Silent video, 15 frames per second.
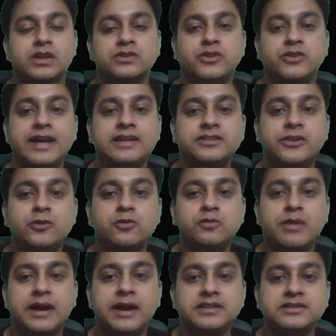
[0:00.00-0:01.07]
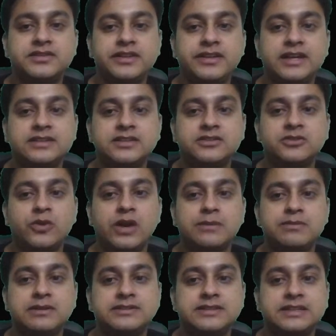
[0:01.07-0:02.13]
X cube minus 3x square
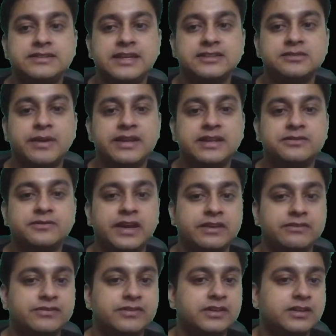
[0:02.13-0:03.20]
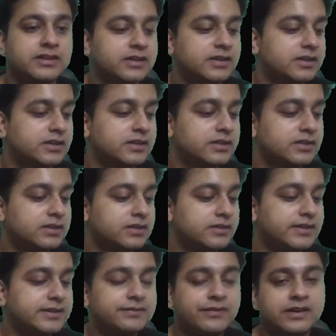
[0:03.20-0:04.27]
plus 6x minus 5.
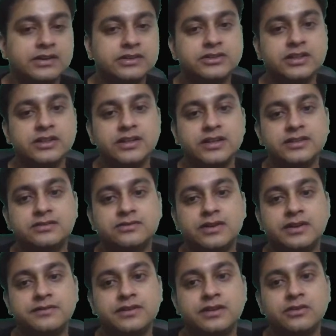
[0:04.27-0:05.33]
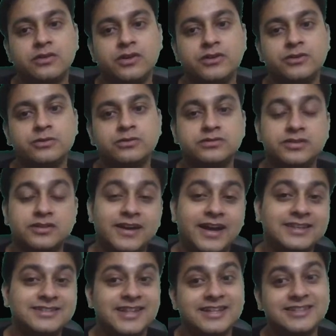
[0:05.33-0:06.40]
This function is 1 1 on 2. So guys,
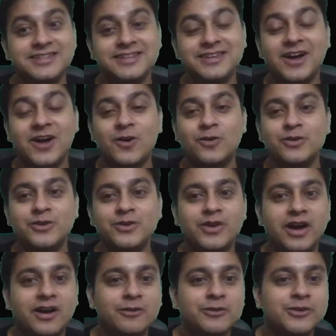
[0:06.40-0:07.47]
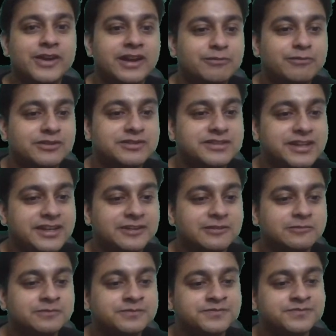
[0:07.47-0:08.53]
let's see how you can proceed.
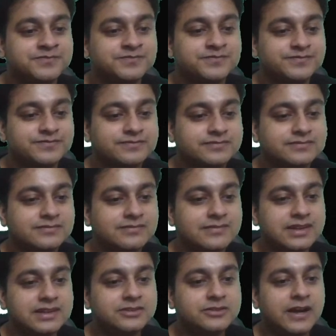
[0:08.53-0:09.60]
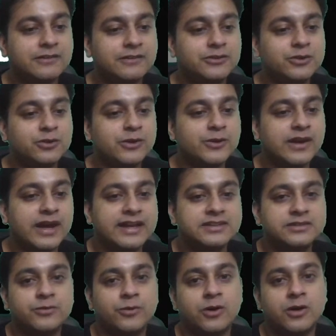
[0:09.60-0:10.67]
I've told you guys,
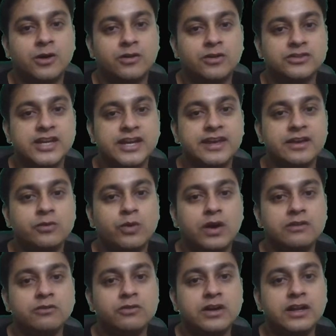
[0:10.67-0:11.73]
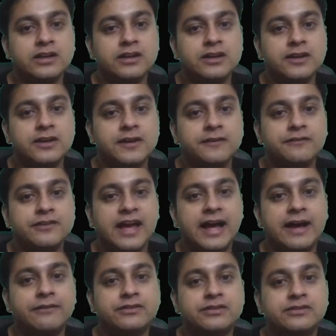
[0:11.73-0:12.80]
for checking 1 1, we
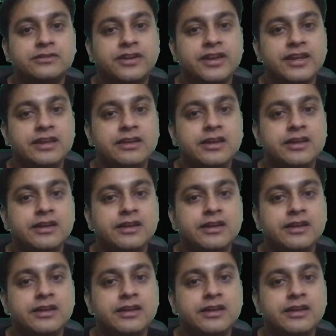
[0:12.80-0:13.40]
have 3